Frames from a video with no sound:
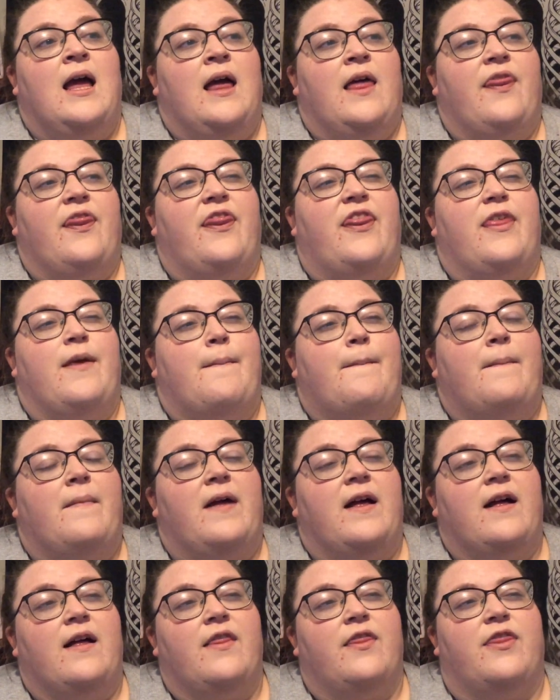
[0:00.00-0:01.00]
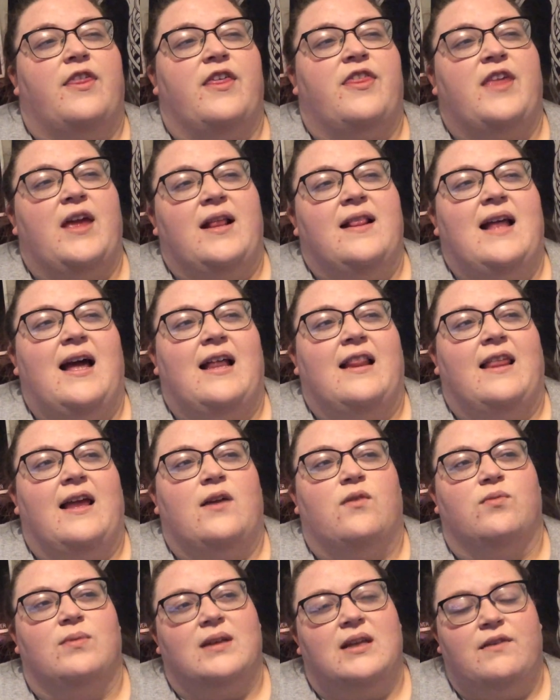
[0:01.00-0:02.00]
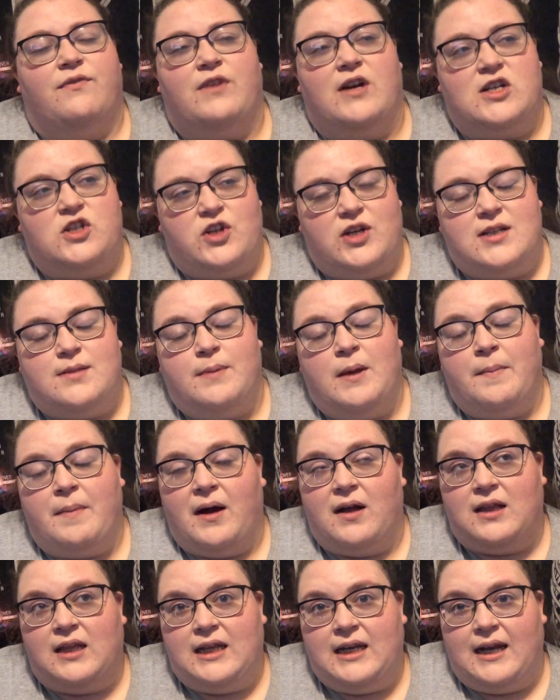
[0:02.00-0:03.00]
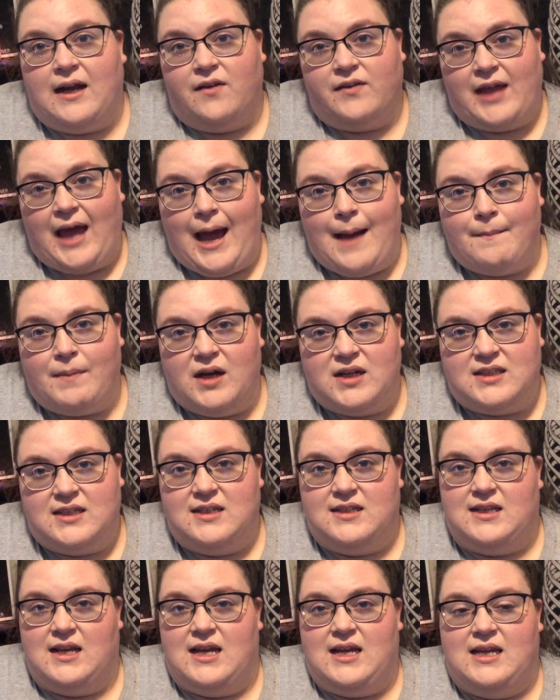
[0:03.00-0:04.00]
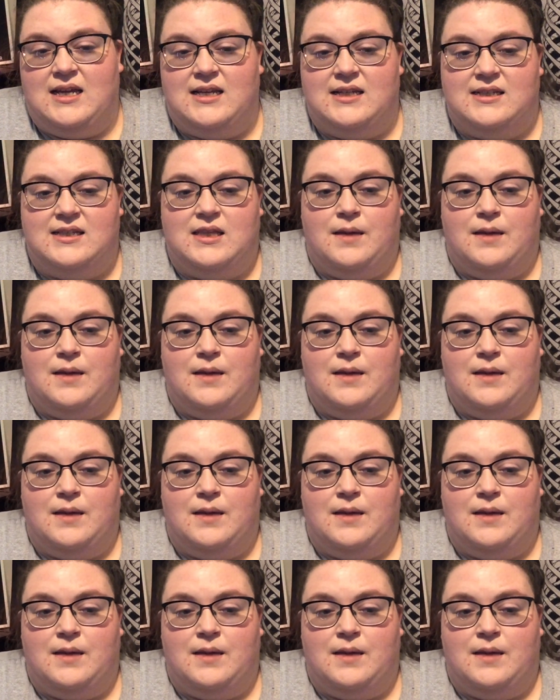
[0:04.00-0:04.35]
the thing that like really frustrates me about cleaning out cat boxes is the